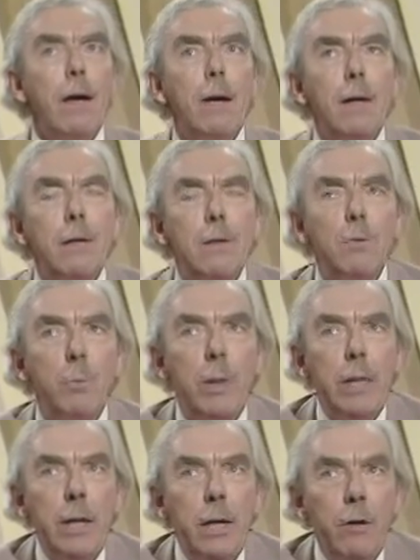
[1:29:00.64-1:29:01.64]
It is
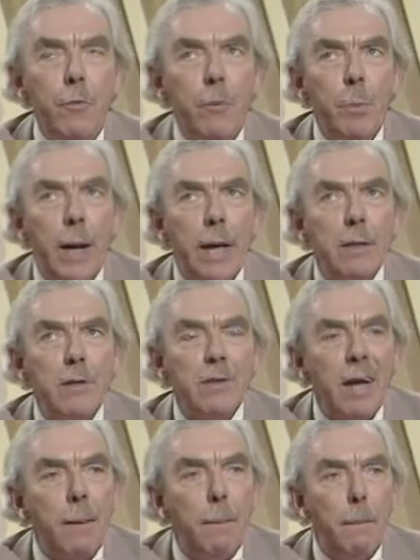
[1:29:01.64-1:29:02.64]
believed by
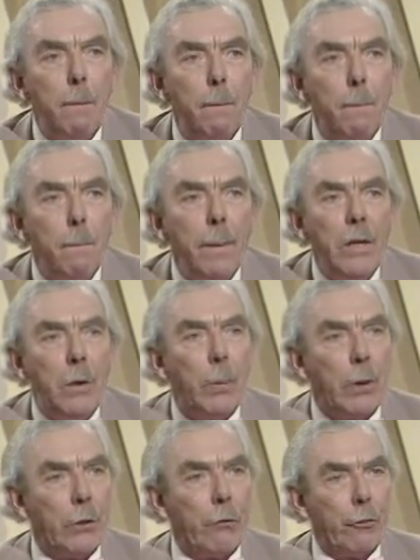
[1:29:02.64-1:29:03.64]
some
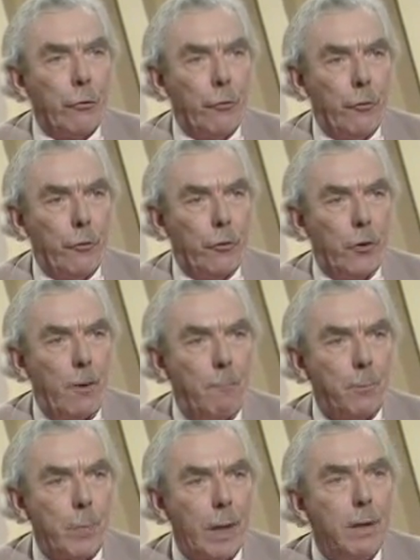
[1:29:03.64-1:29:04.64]
etymologists
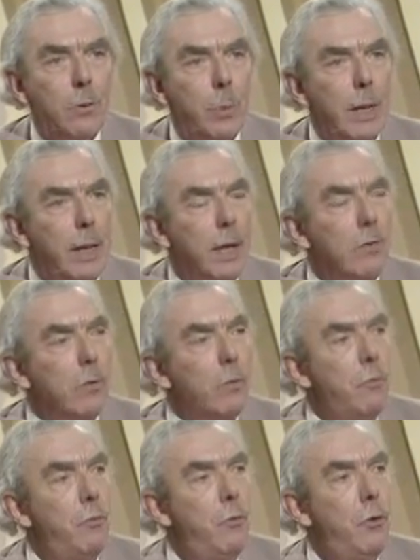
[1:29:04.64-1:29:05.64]
to be a sort of
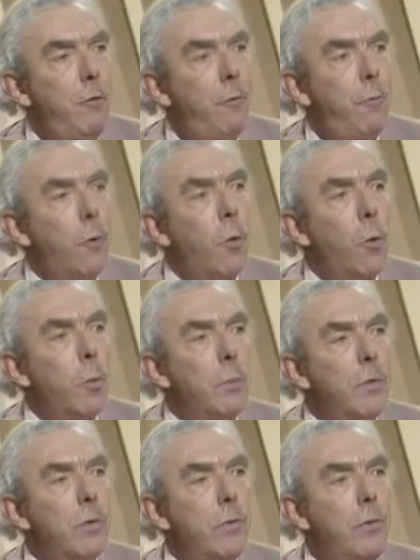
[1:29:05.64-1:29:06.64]

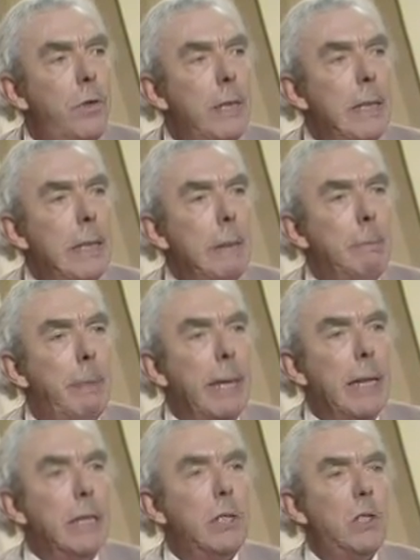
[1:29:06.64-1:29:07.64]
deformed,
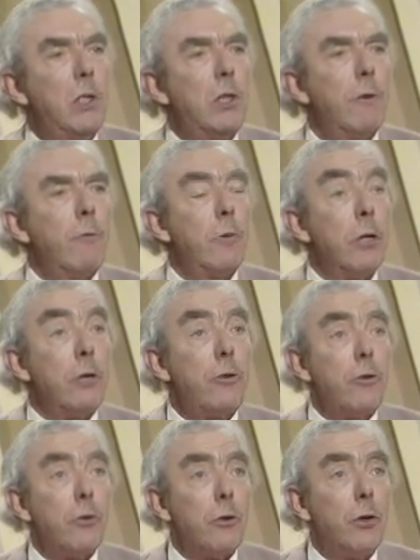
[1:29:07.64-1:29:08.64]
debased
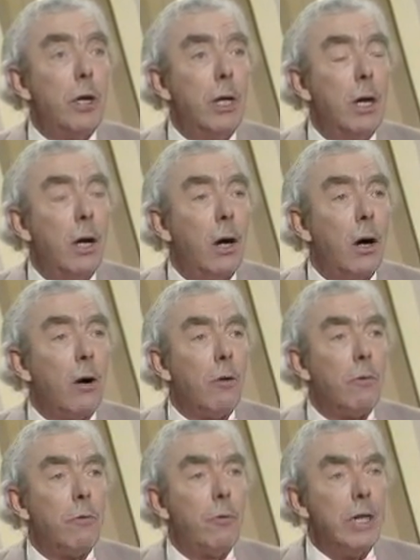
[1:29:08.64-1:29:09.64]
version
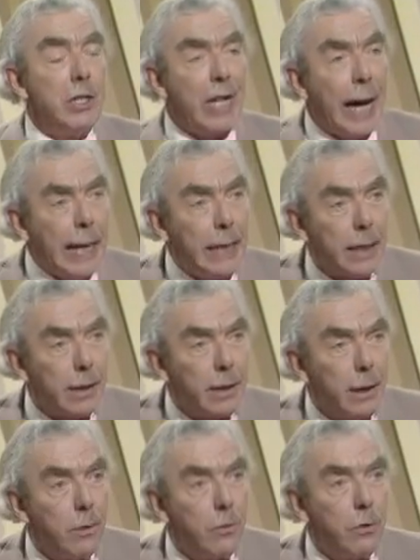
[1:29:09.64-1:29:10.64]
of an Italian
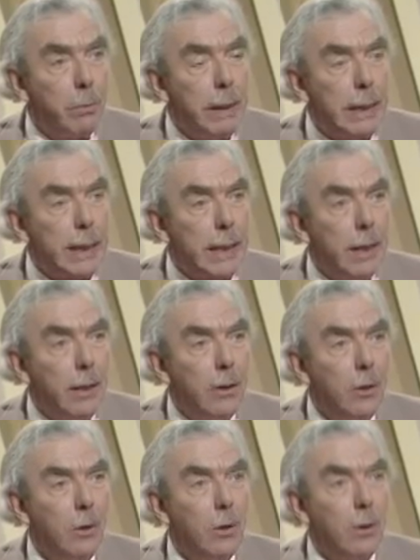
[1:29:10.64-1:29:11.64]
oath meaning
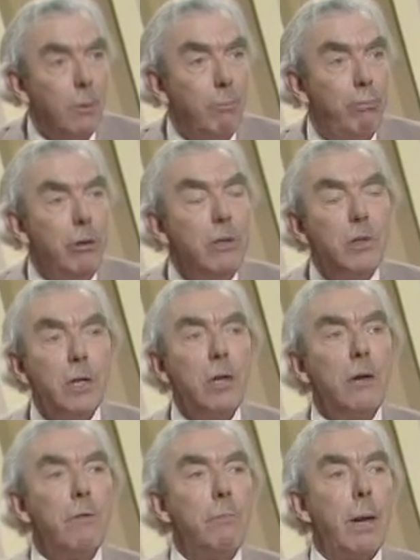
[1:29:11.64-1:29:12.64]

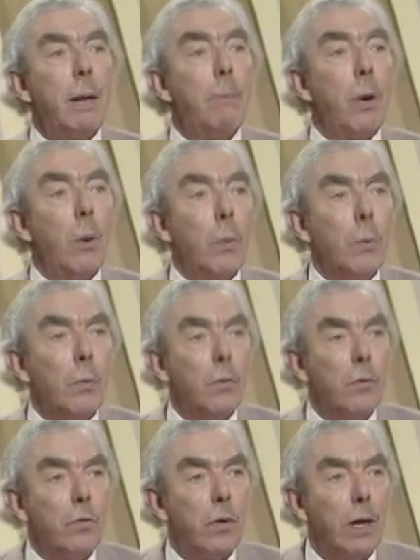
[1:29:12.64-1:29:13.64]
preserve my
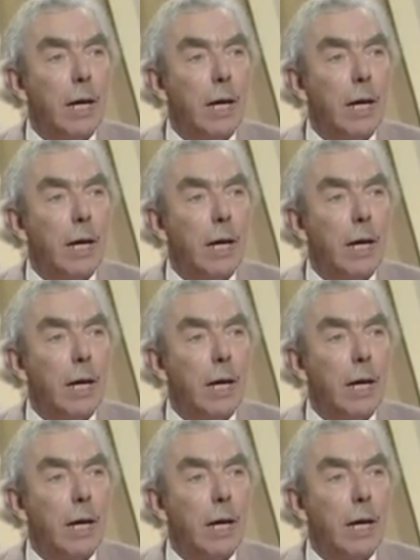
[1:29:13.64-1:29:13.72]
bones.